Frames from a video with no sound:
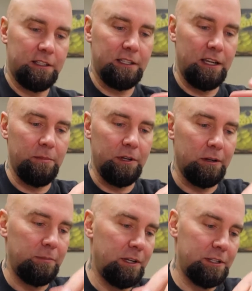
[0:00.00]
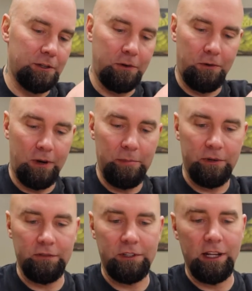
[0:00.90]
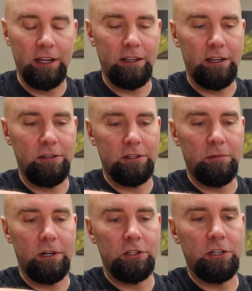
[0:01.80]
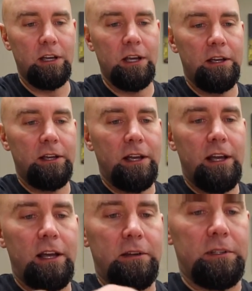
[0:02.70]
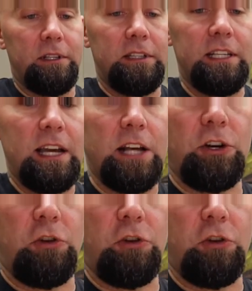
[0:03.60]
Zambia, you're being so cooperative today. Thank you so much. These guys are